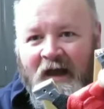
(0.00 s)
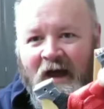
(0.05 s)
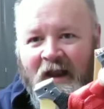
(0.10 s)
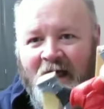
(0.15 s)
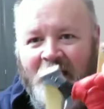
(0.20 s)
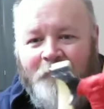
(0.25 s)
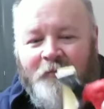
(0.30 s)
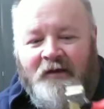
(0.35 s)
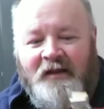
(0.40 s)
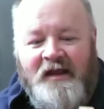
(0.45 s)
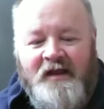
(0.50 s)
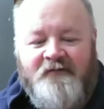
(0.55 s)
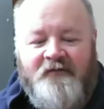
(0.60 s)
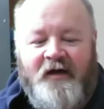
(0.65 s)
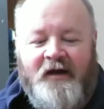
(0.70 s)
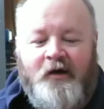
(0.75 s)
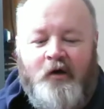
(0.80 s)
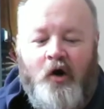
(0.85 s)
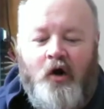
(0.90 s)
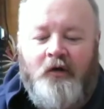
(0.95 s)
and I believe
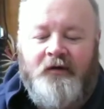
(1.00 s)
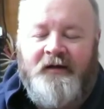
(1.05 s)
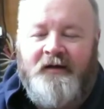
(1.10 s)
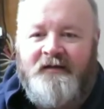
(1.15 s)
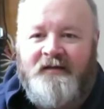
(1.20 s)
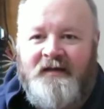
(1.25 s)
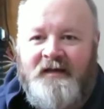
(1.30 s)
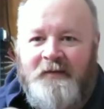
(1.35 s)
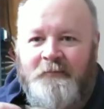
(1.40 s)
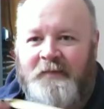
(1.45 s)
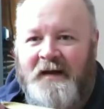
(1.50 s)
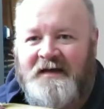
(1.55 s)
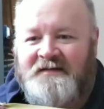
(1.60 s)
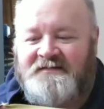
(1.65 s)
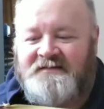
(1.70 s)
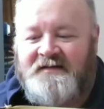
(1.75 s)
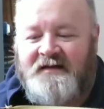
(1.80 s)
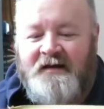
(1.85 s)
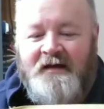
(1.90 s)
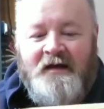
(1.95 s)
I called it the
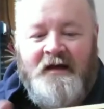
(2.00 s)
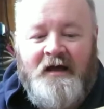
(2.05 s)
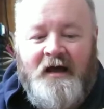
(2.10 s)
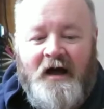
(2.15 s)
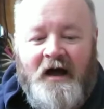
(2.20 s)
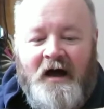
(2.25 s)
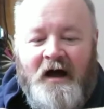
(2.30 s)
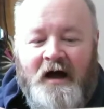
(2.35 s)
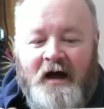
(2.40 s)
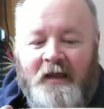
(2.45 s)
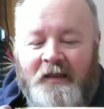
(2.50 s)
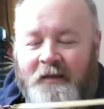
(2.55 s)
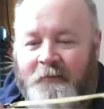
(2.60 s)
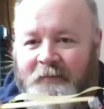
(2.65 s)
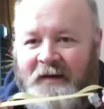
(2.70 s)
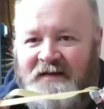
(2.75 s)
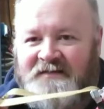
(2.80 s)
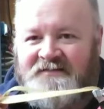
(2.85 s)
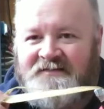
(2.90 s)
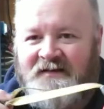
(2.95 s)
best
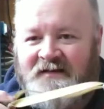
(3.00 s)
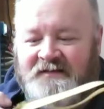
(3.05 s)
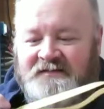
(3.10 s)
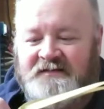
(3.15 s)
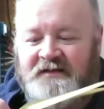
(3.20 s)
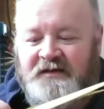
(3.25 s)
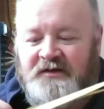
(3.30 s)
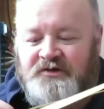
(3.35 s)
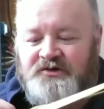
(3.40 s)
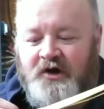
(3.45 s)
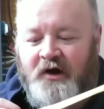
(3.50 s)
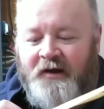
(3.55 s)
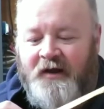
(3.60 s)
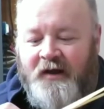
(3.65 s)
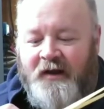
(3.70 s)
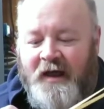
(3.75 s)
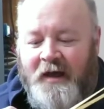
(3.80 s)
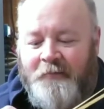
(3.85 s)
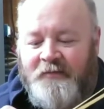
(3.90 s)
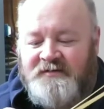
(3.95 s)
slingshot
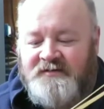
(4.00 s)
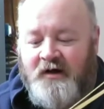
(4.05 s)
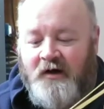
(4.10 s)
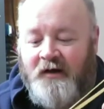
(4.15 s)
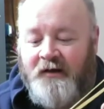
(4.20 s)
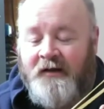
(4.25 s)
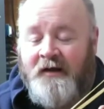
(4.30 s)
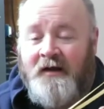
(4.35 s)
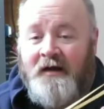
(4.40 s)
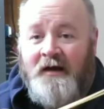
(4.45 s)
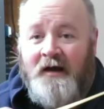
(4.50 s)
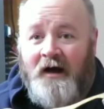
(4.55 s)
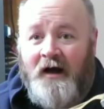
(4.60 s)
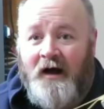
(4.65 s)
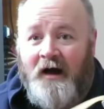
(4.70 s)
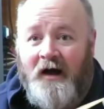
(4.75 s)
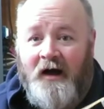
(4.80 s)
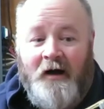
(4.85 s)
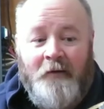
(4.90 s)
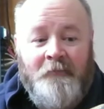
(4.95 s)
on Amazon.
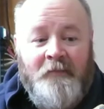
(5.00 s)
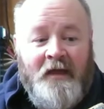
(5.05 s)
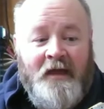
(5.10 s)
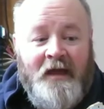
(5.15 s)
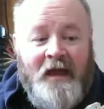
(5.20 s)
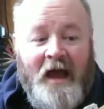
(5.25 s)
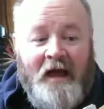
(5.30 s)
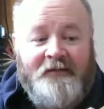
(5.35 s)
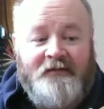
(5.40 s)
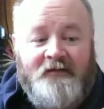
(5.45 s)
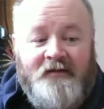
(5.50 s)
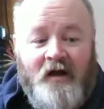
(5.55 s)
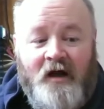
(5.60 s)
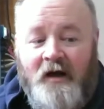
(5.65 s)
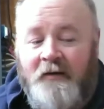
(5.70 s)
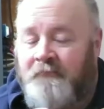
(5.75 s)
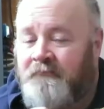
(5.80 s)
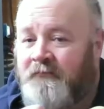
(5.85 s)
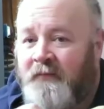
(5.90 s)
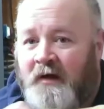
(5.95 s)
At the
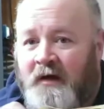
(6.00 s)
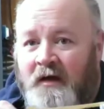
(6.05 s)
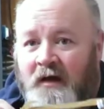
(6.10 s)
time,